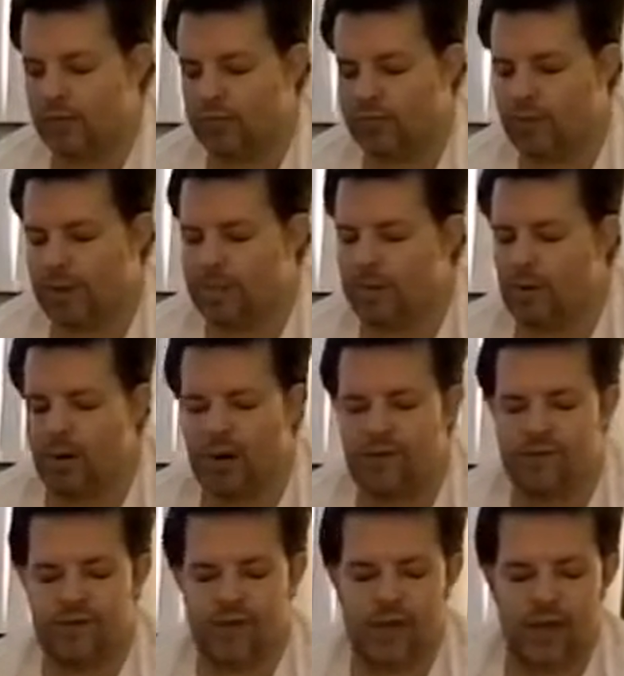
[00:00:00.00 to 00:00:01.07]
rip
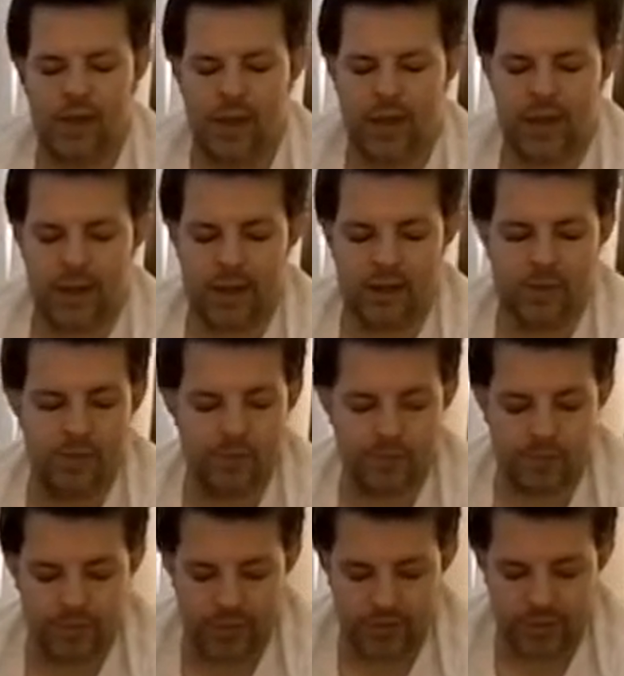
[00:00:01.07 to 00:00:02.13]
off and
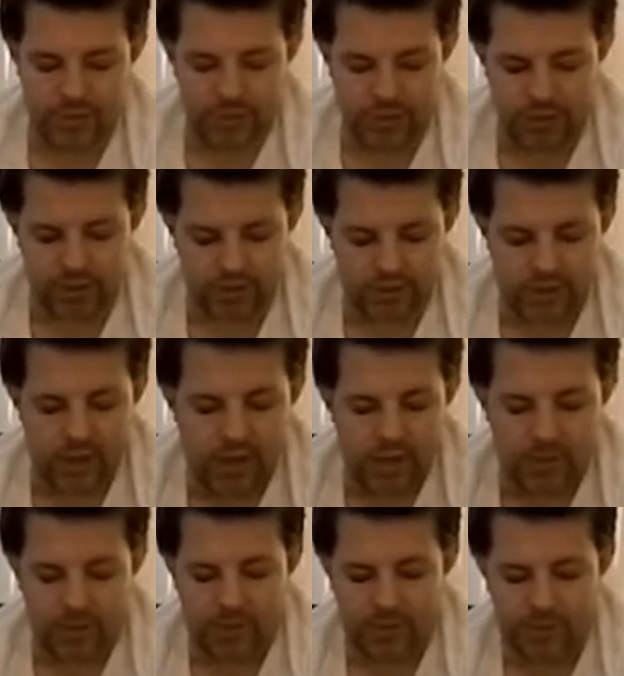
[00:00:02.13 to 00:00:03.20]
pretty much
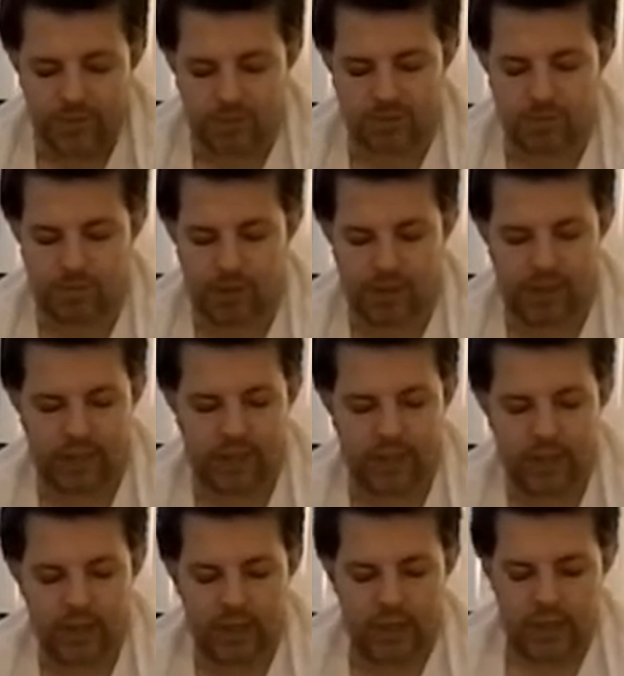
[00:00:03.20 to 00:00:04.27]
take people's money
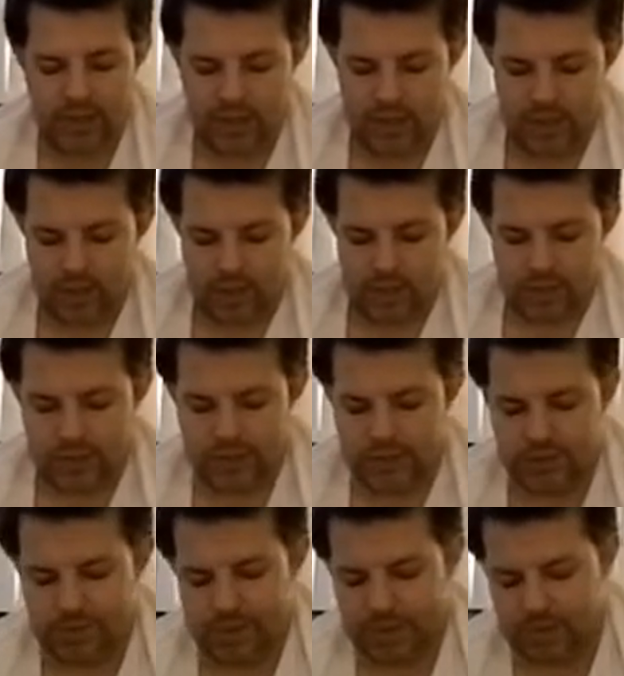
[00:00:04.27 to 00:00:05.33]
just
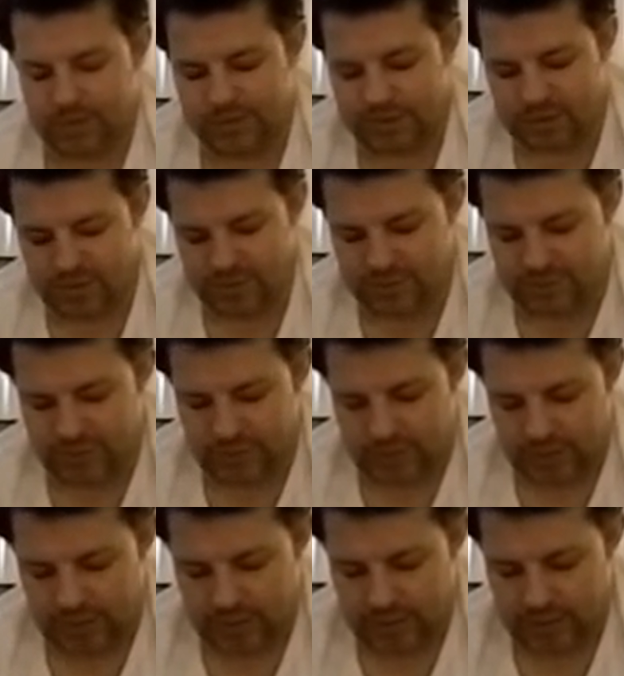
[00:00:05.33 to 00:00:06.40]
to make themselves money.